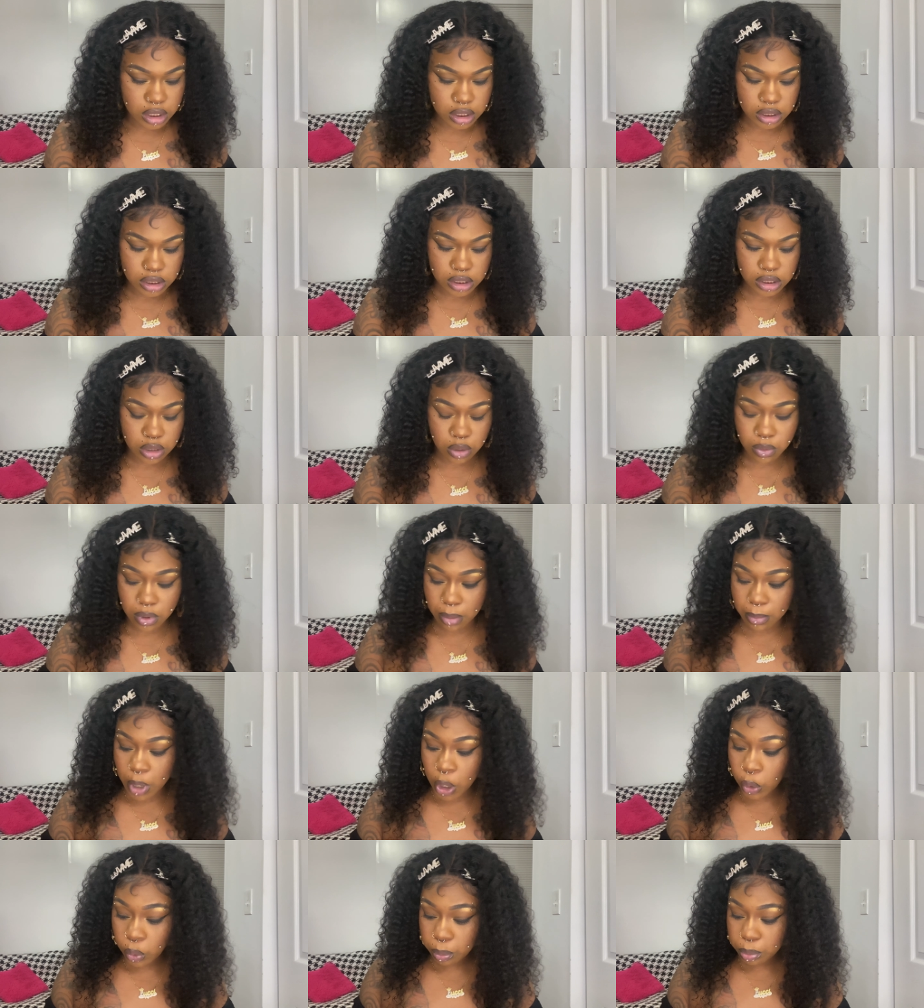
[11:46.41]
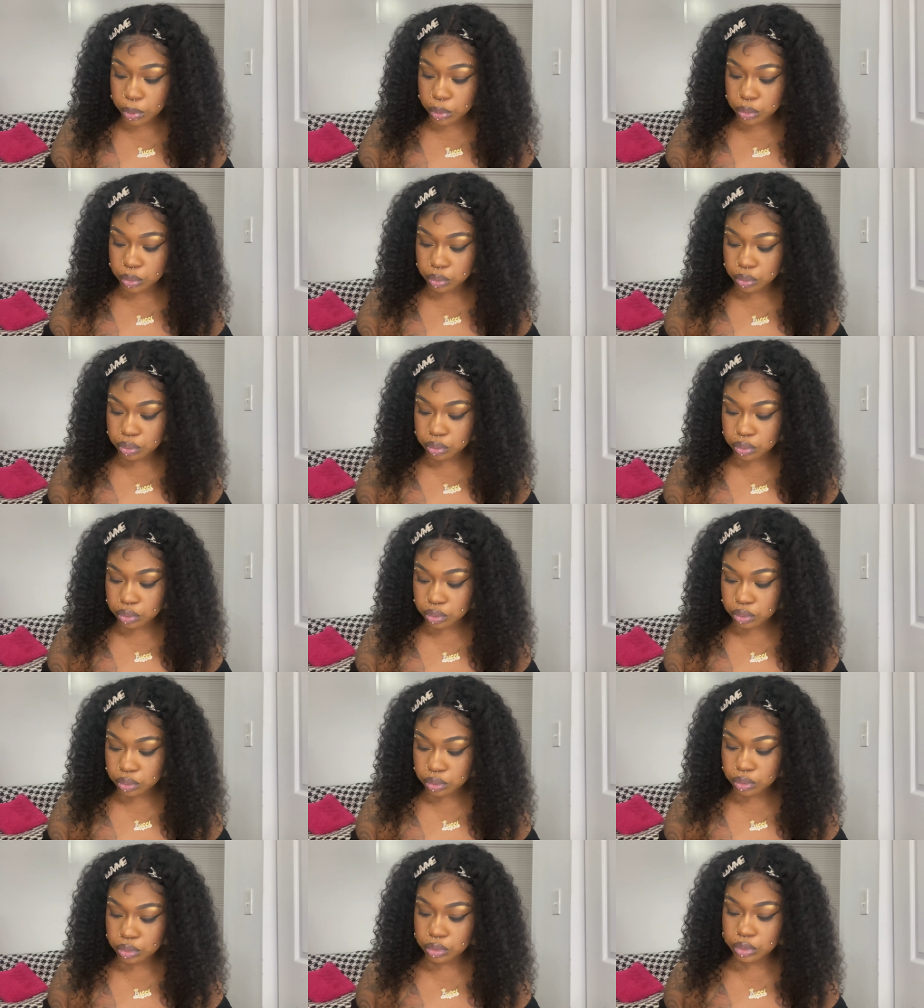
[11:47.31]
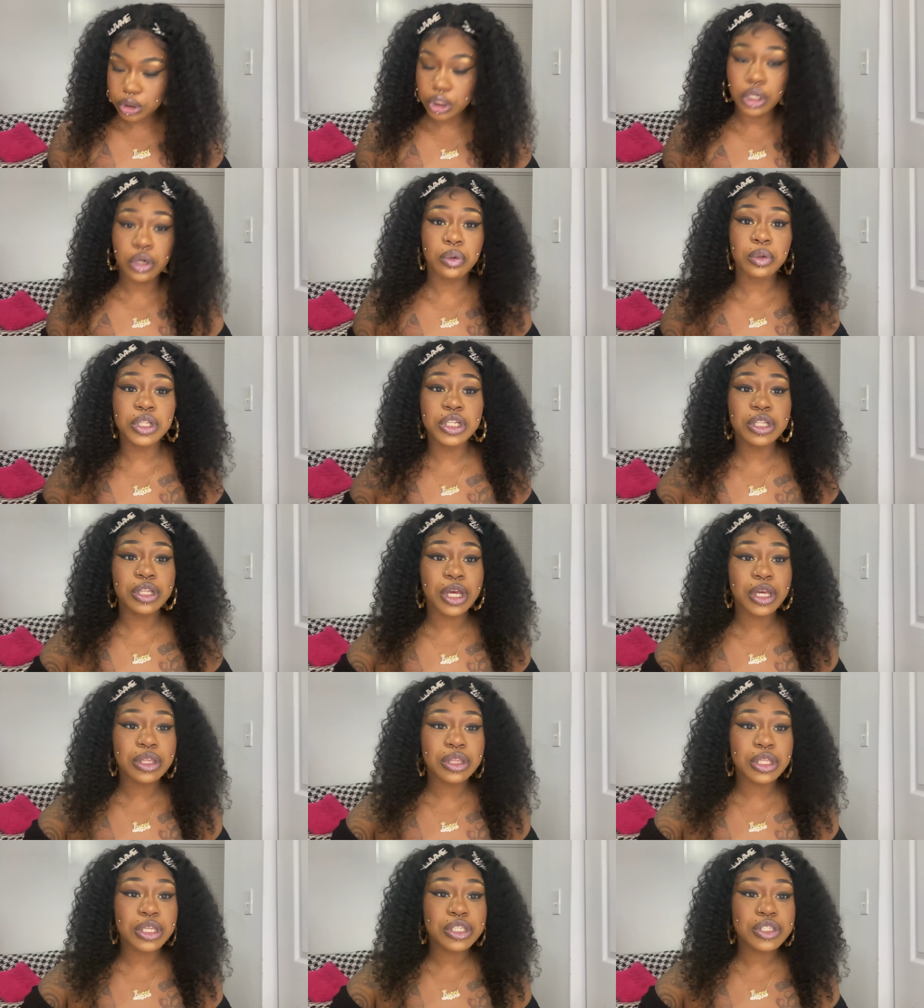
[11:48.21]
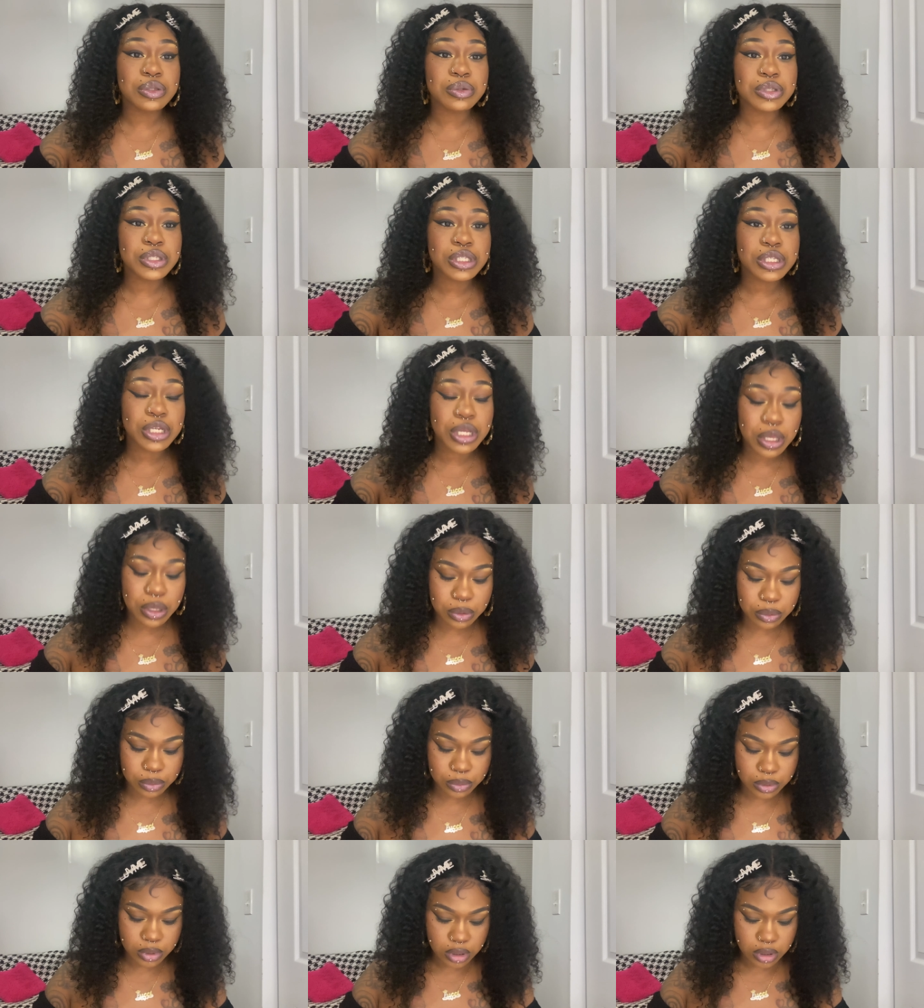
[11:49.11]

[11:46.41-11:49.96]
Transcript: So I'm hoping I really like these ones too.